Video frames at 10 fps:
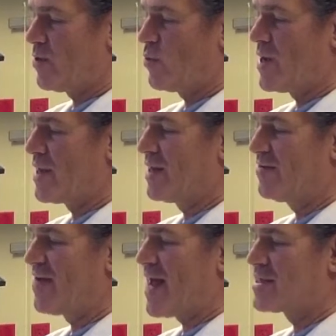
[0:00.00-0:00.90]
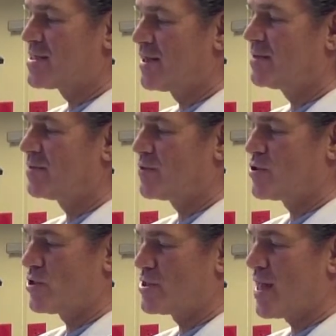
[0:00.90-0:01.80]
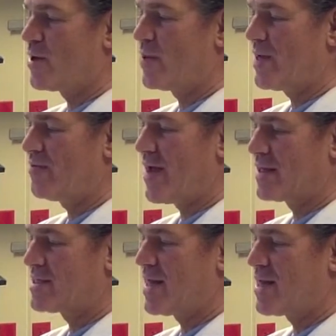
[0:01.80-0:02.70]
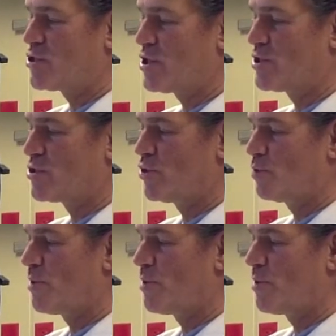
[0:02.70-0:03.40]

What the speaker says: we can advance it just like we advance an NG tube.